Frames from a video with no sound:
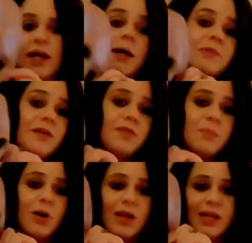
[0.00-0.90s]
and I'm
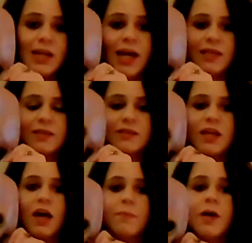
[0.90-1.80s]
definitely probably gonna hang
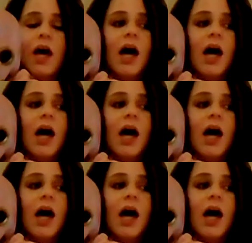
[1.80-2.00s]
this up.